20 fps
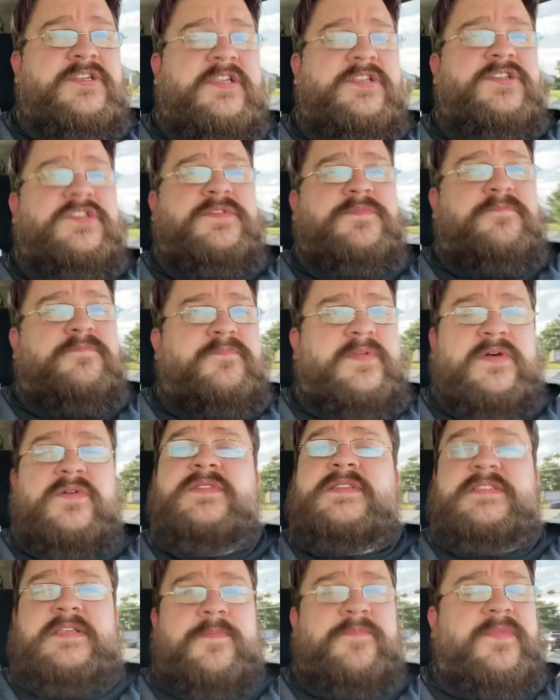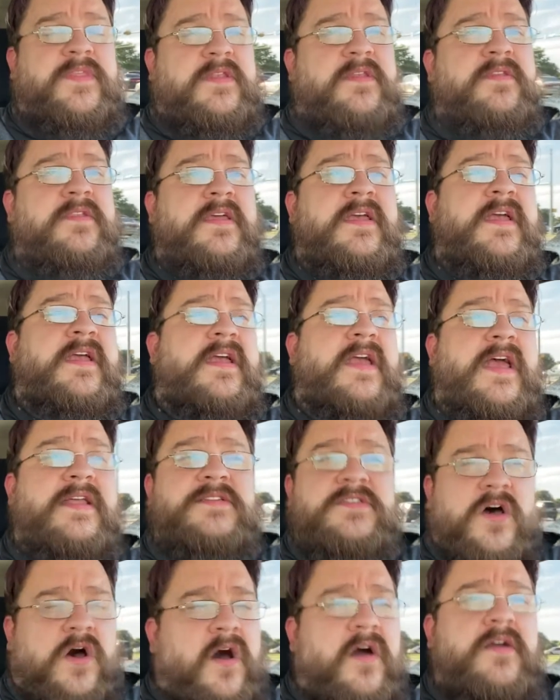and just build something and
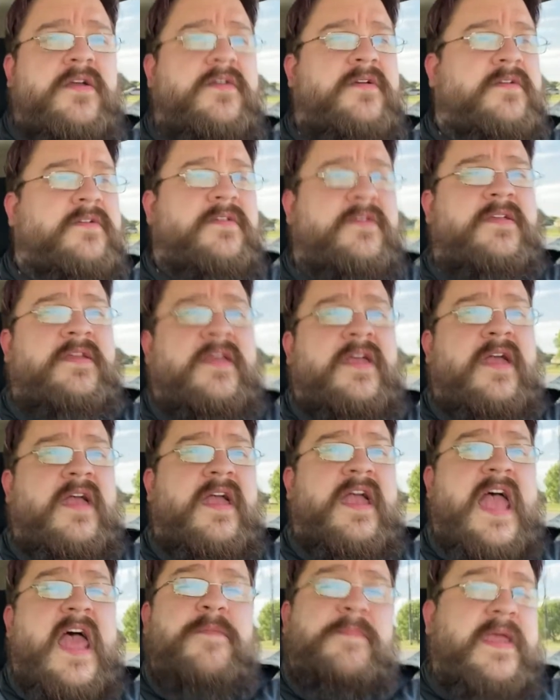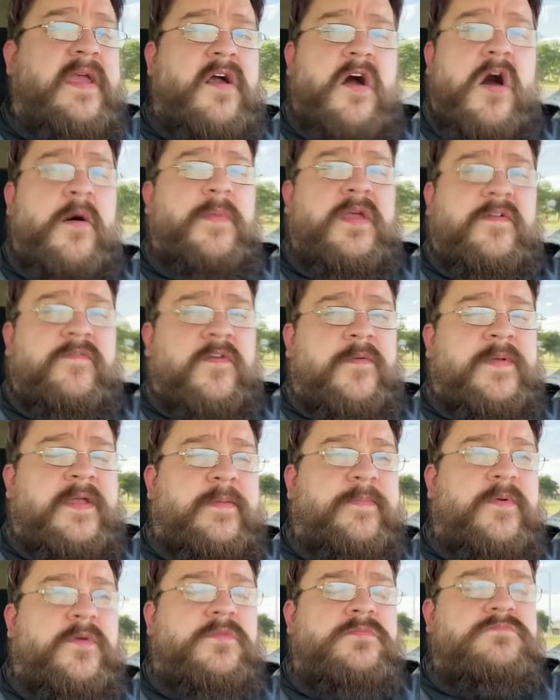talk and be calming for
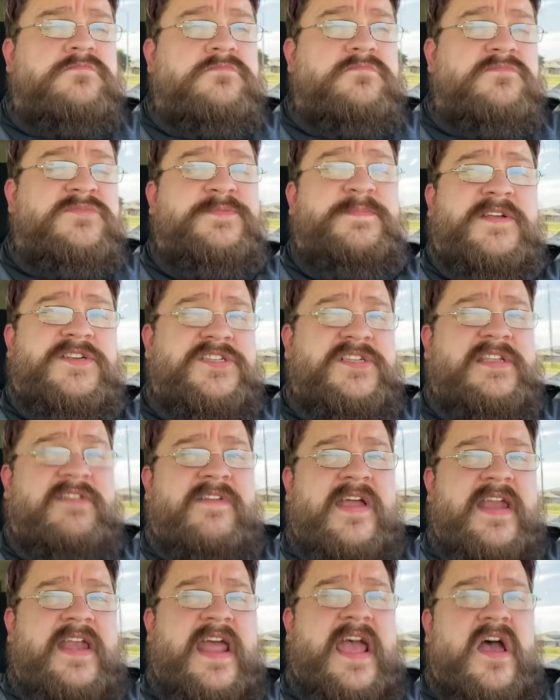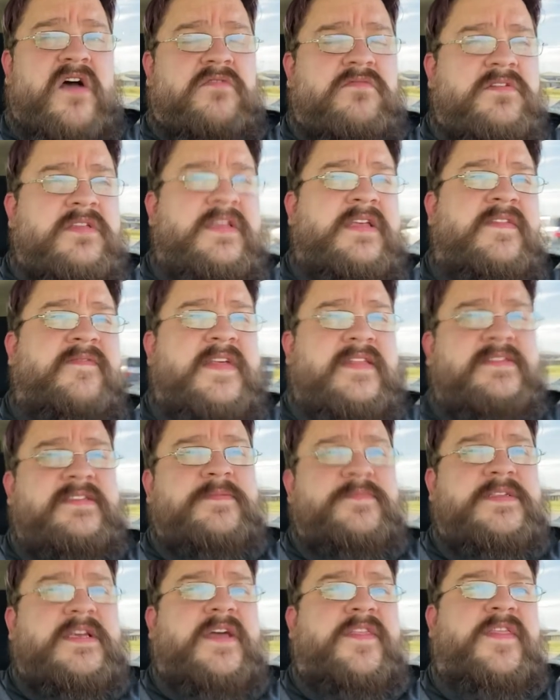people, especially right now. It
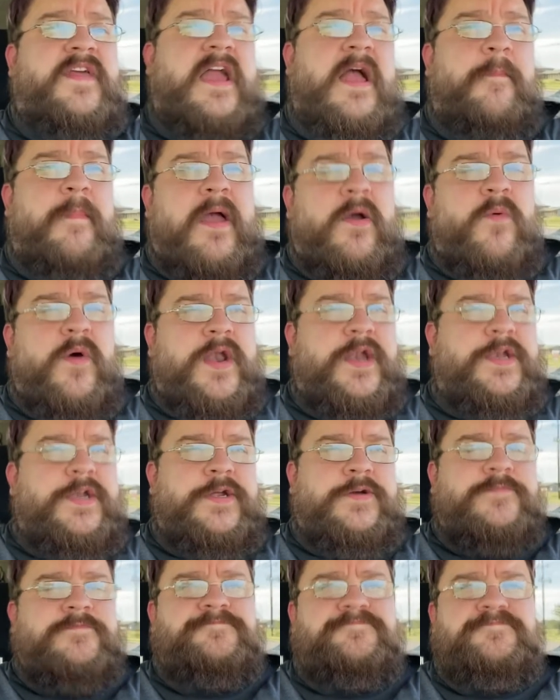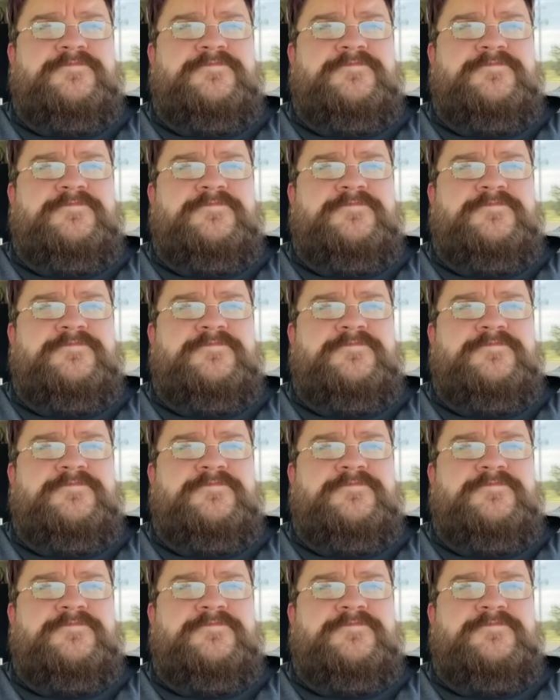seems like a thing I might want to do.